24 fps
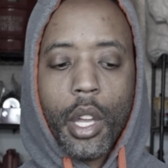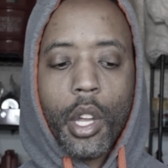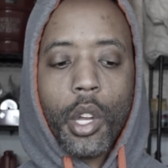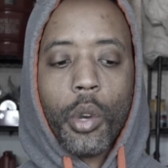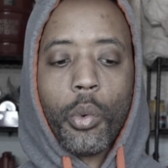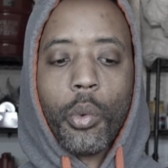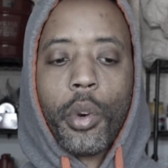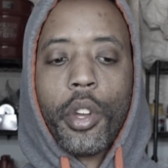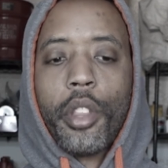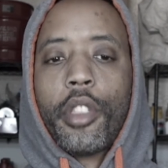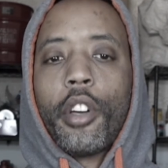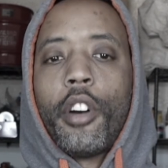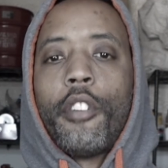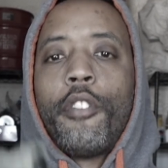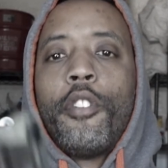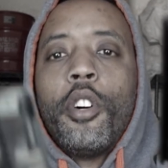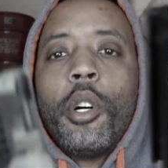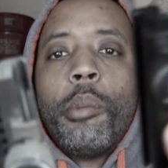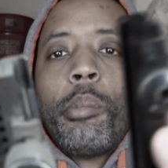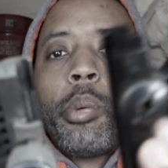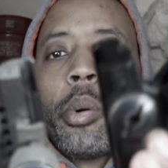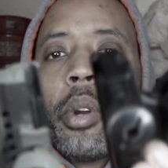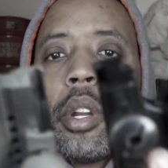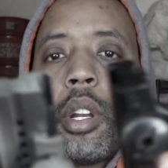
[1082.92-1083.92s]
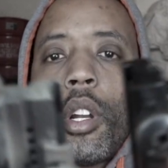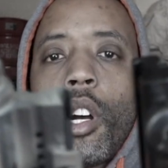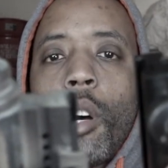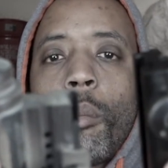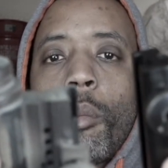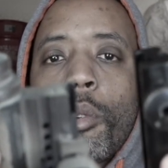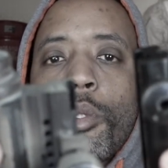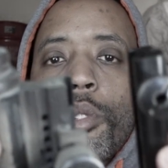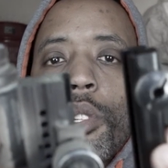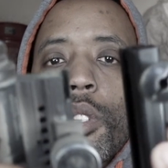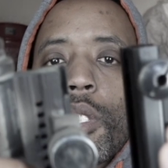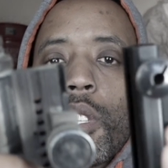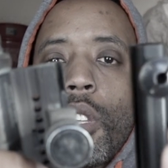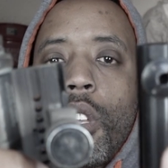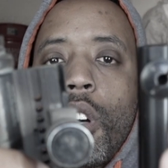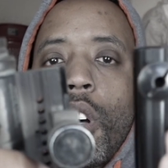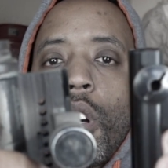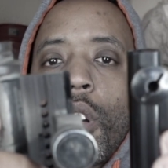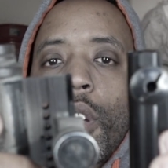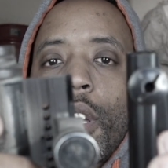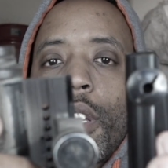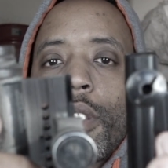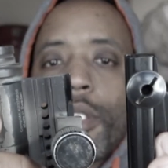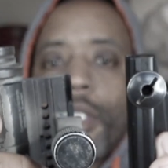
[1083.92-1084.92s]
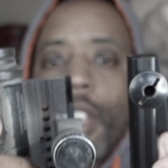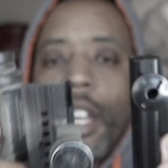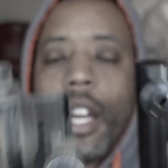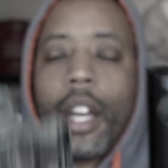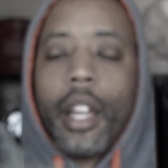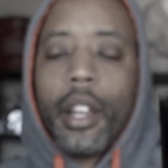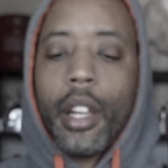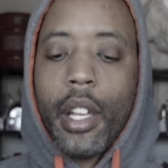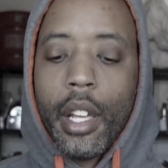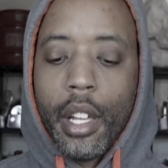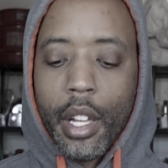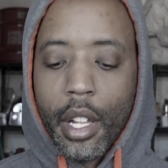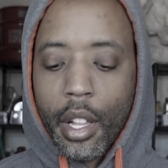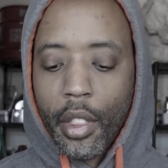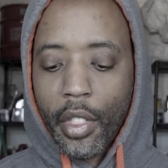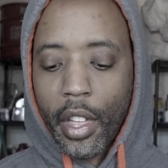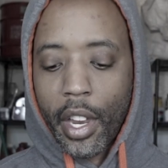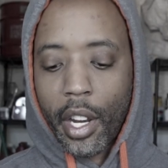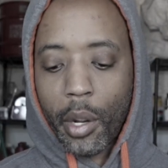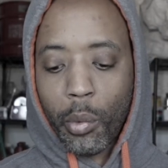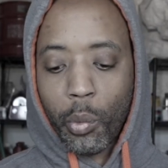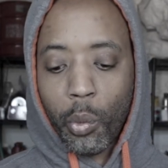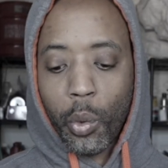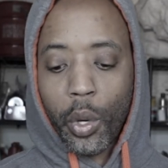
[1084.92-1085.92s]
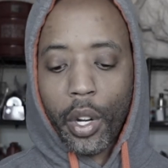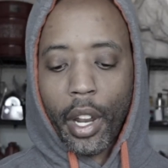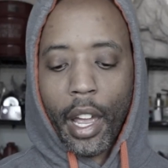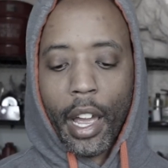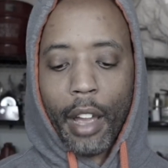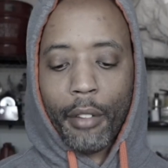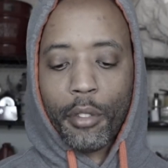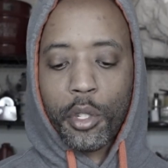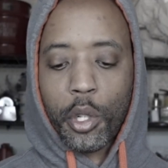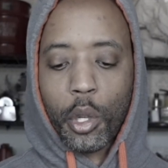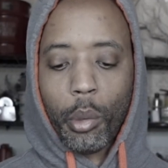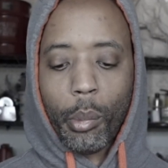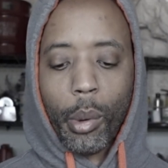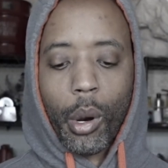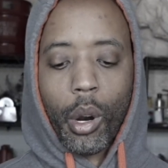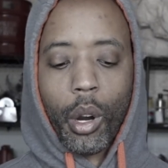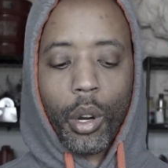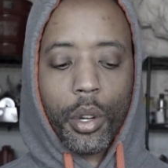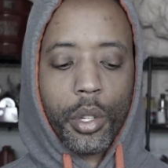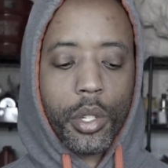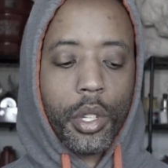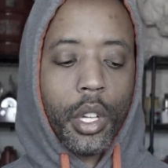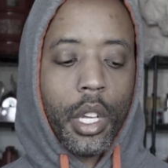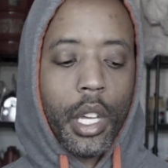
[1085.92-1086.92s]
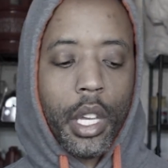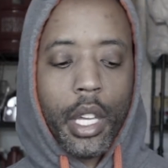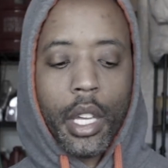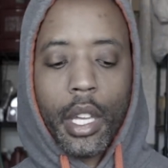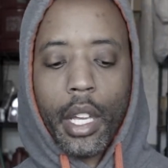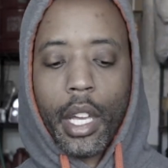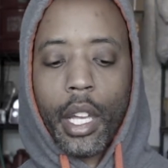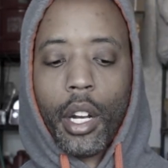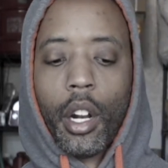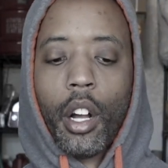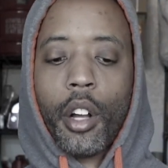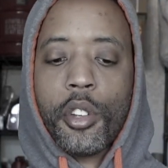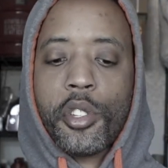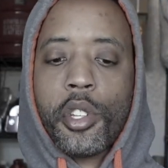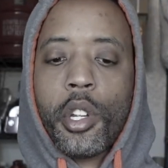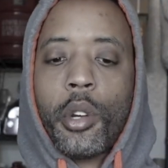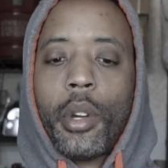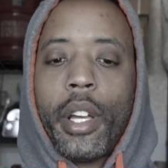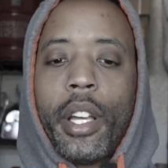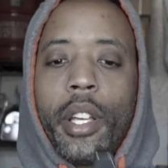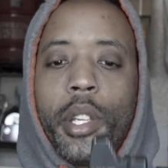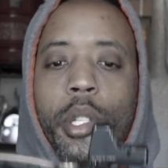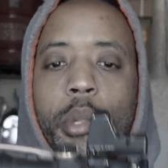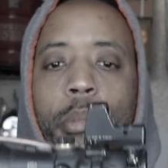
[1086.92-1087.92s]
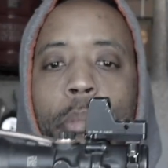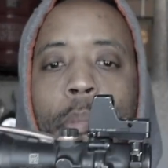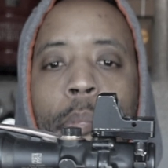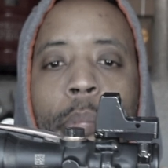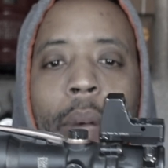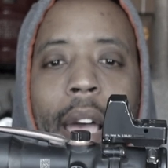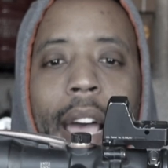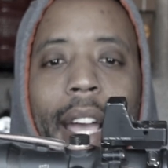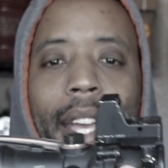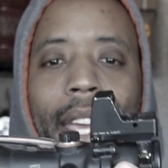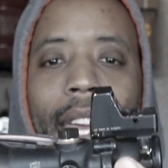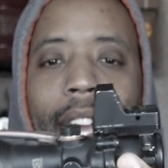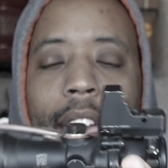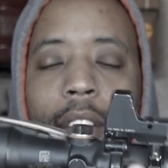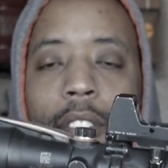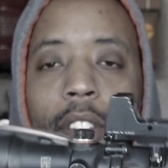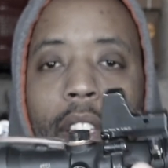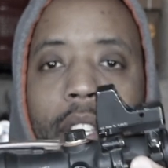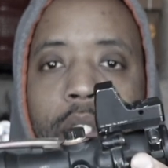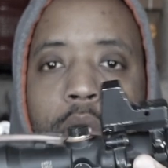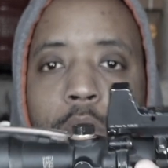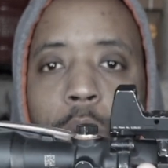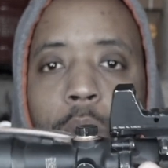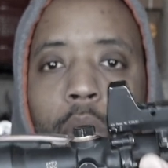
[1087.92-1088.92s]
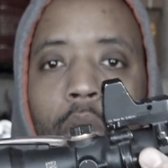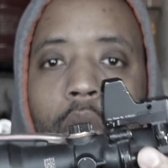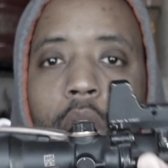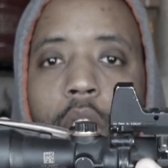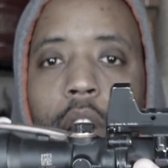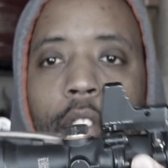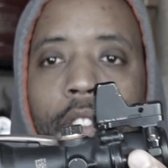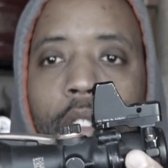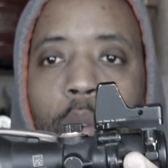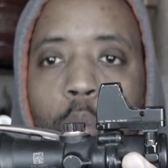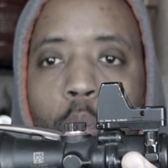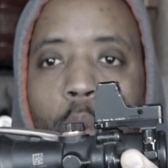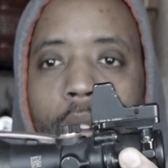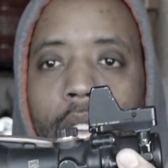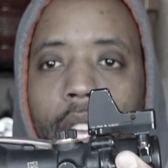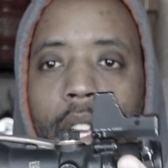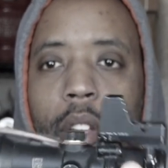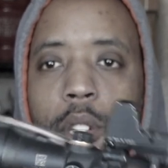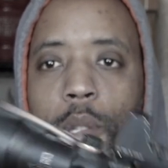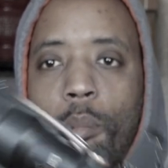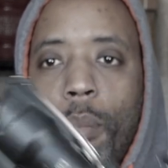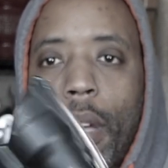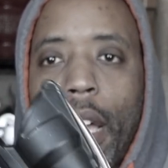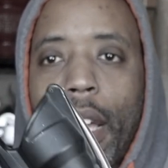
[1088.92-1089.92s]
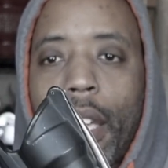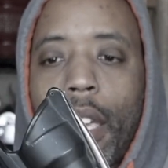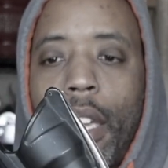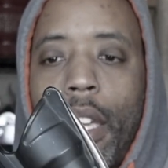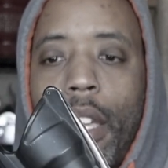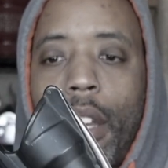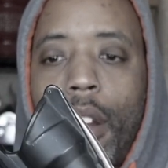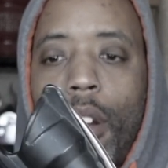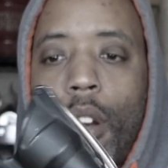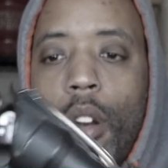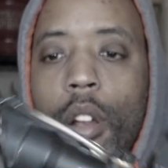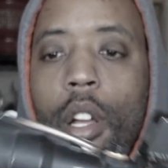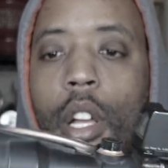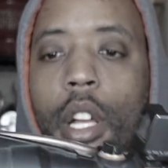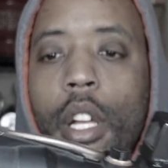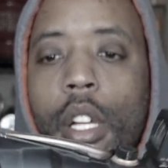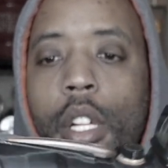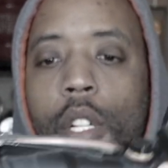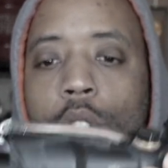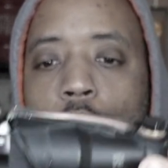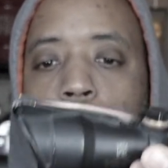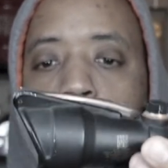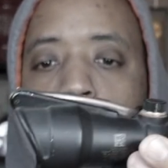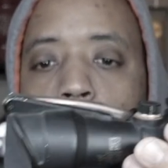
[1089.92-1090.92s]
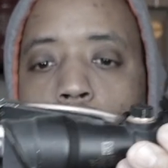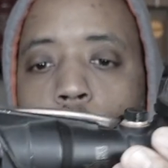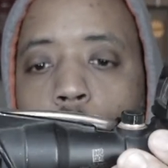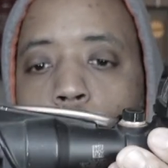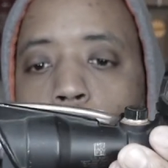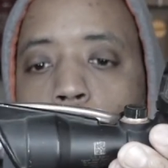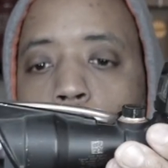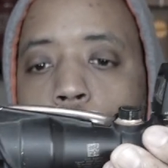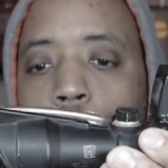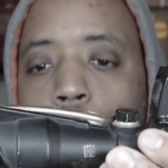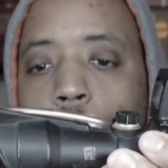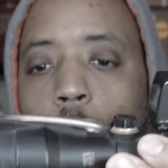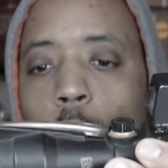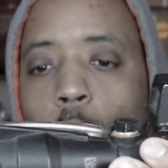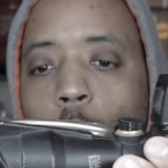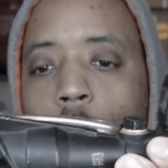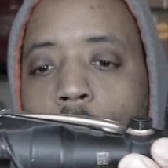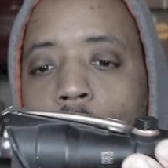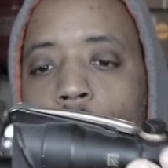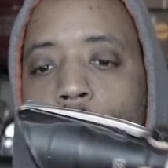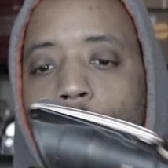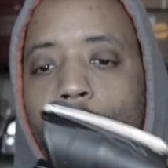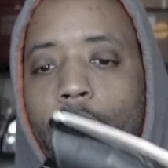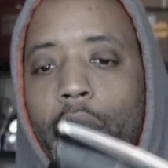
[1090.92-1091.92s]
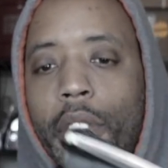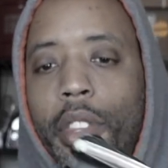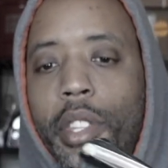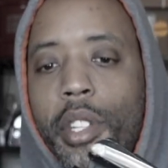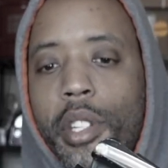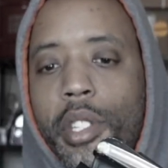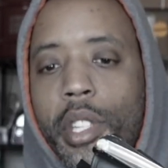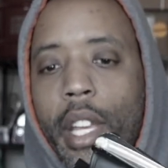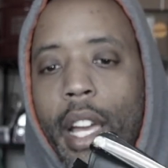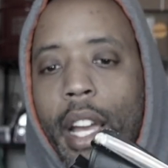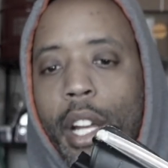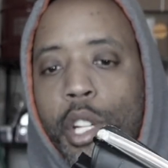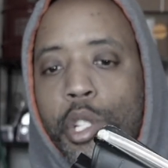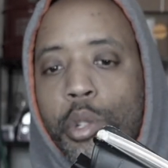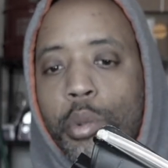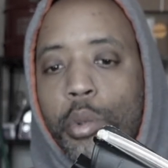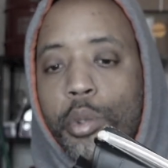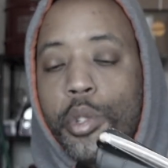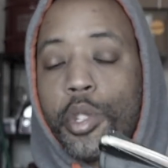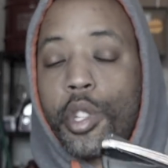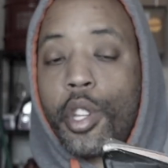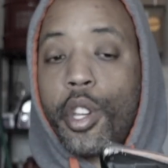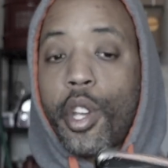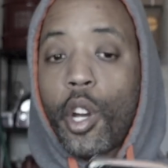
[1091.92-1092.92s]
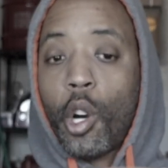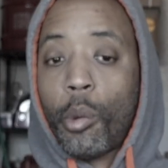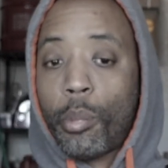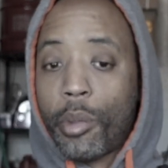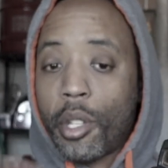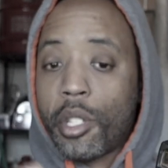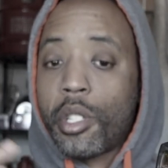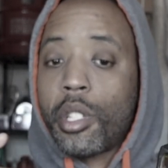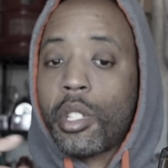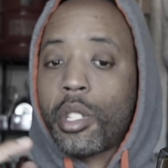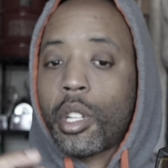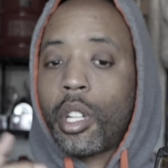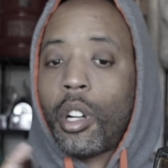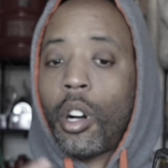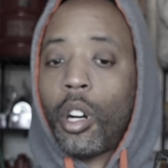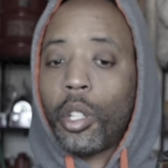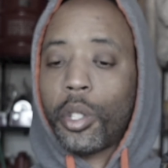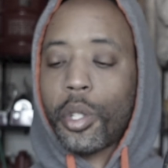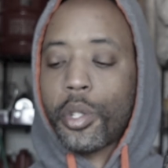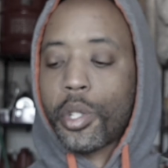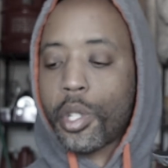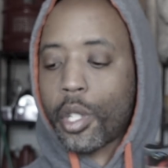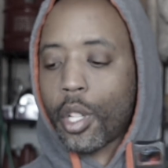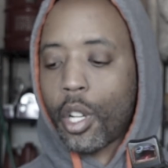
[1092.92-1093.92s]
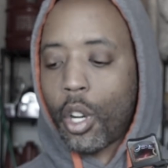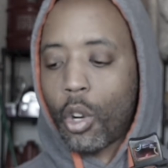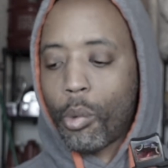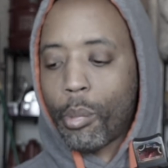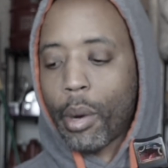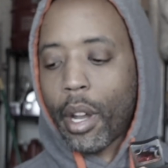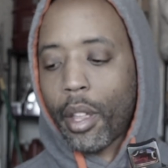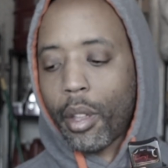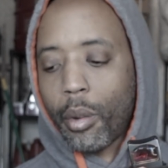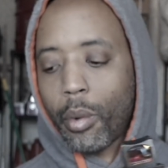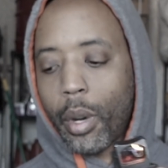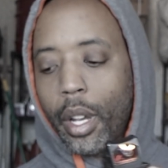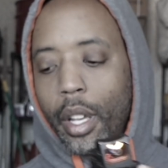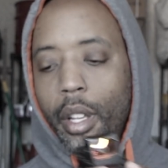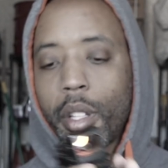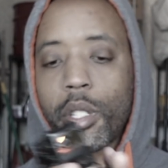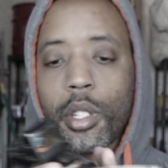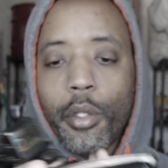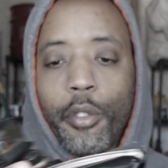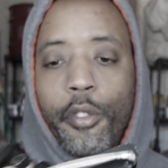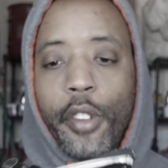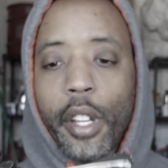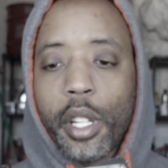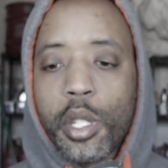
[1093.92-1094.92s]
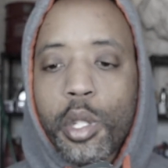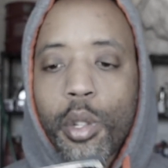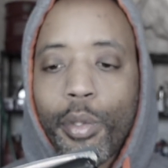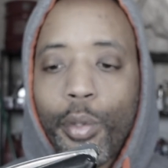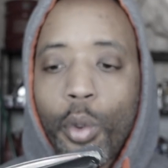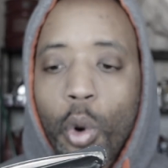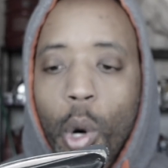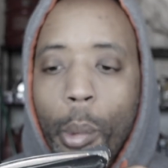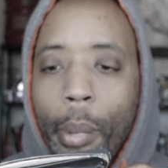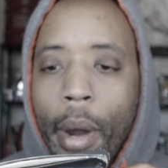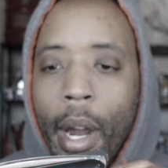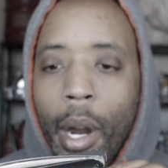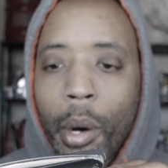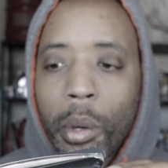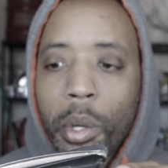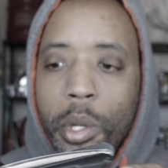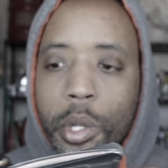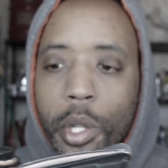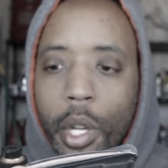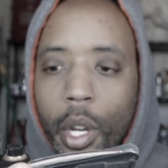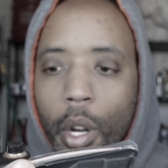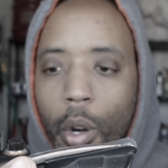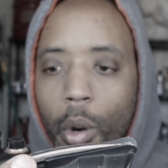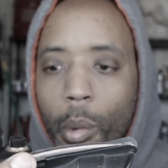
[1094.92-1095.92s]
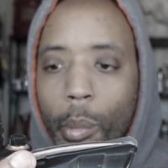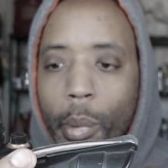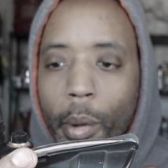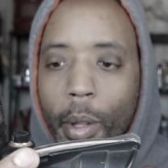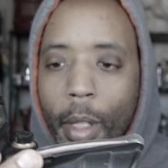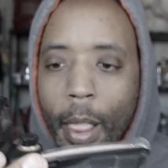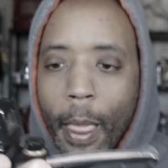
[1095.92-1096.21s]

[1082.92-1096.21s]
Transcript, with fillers: with a footprint almost as long as that it would have 2 bars. It also is back heavy, so a lot of the weight is back here. So the way that this actual scope, this is called a scope, by the way, it's a fixed 4-power scope